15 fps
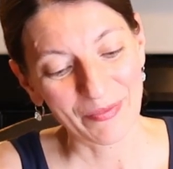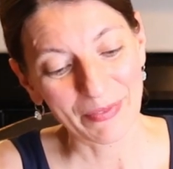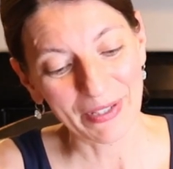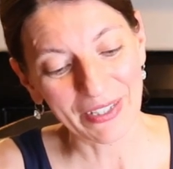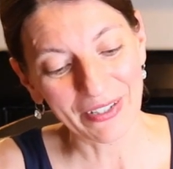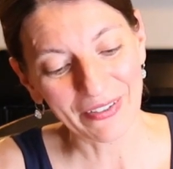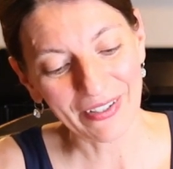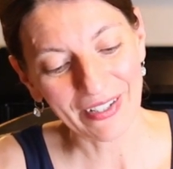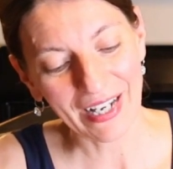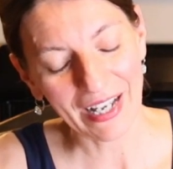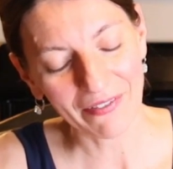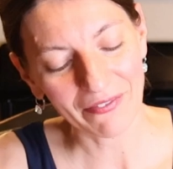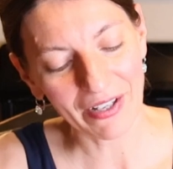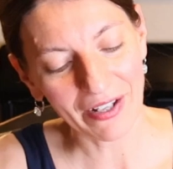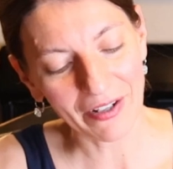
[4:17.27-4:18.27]
But you can
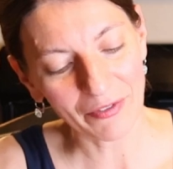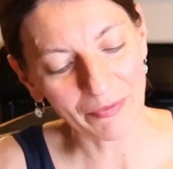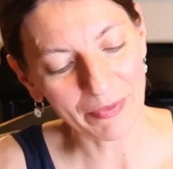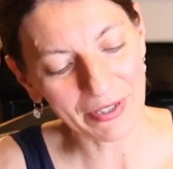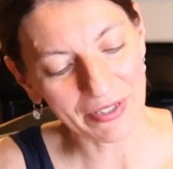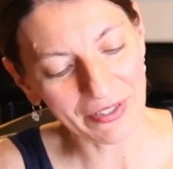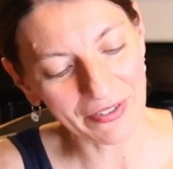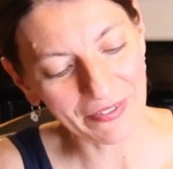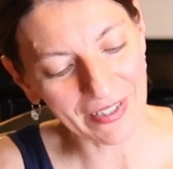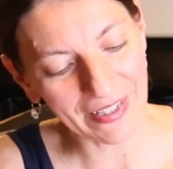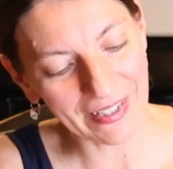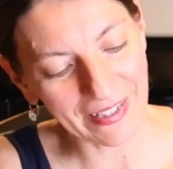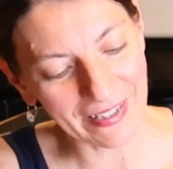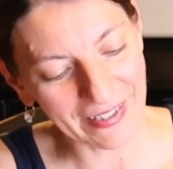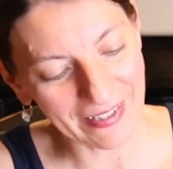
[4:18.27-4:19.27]
have a helper do
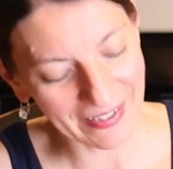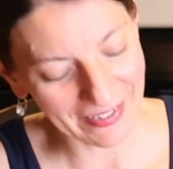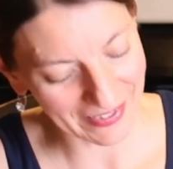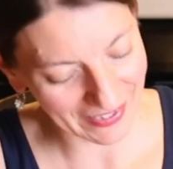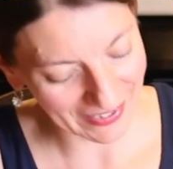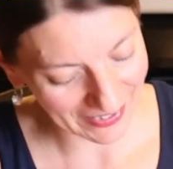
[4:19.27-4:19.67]
this.